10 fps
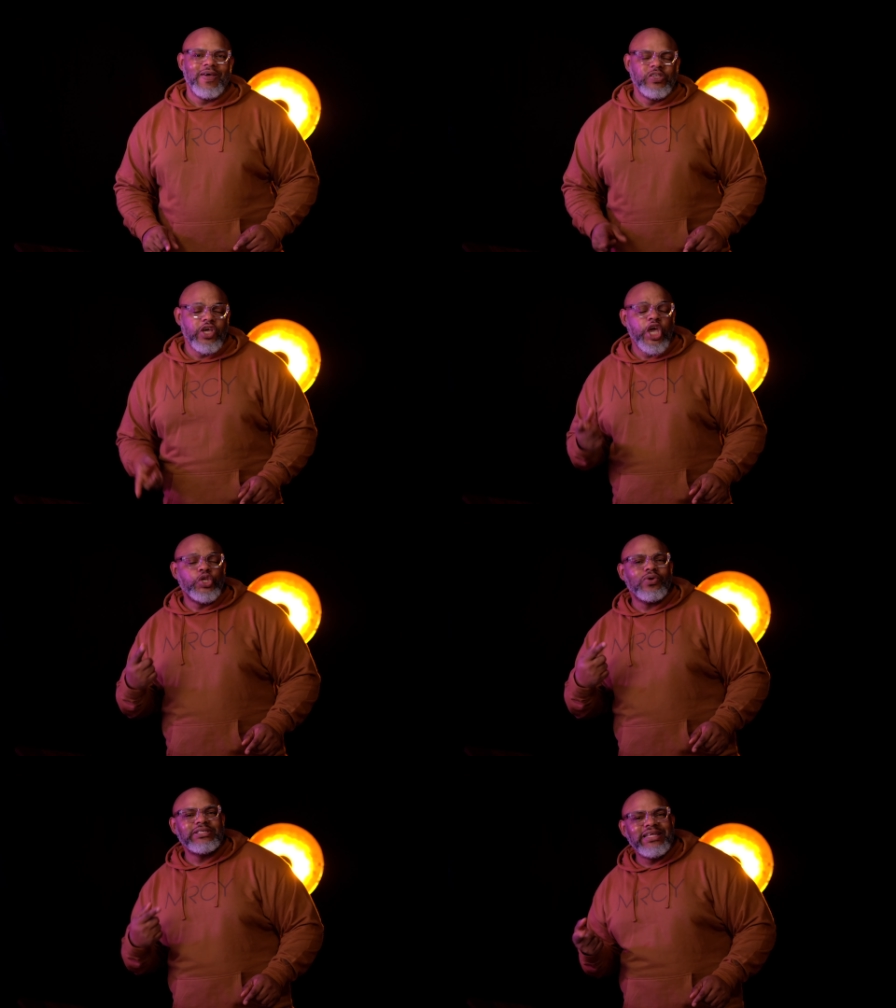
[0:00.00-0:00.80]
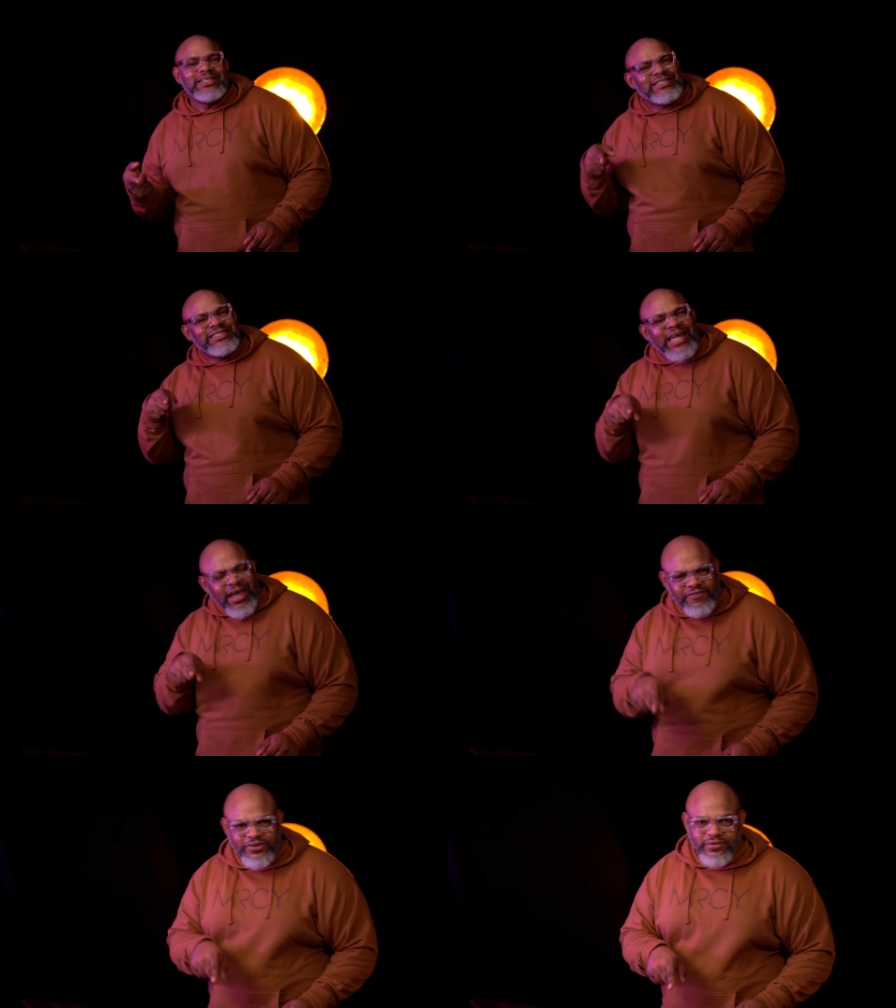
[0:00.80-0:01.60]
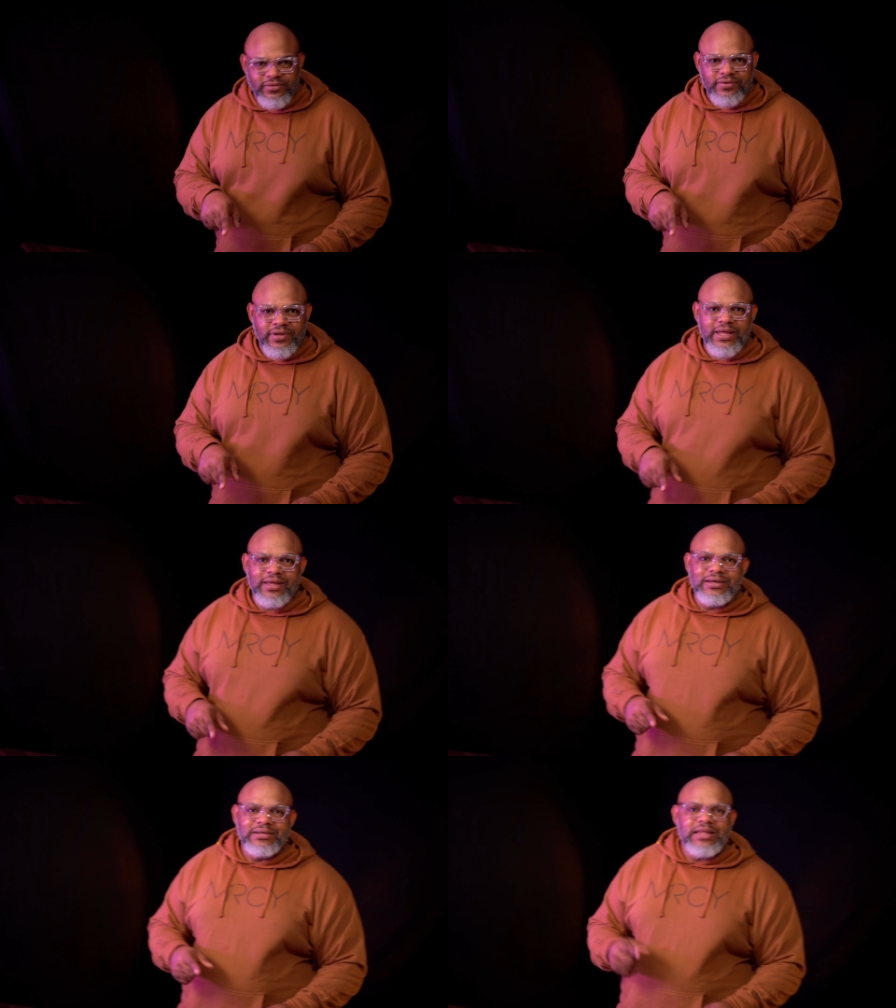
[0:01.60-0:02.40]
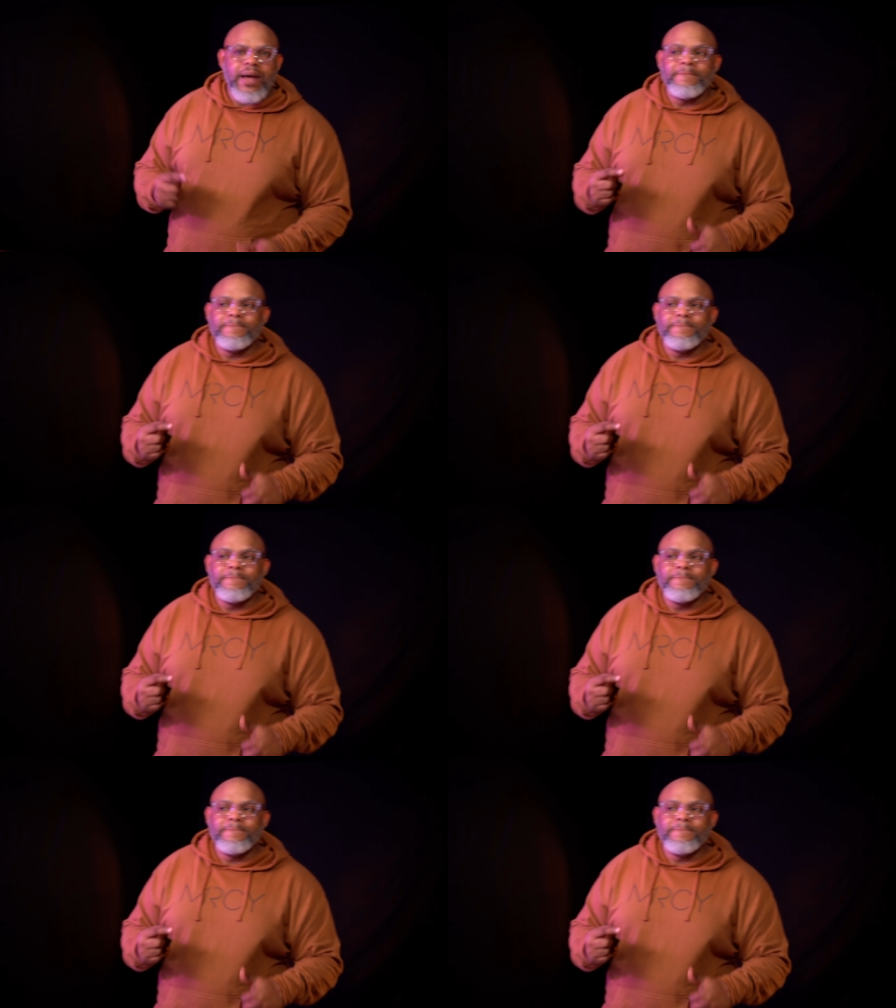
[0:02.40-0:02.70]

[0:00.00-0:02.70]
So it was the devil that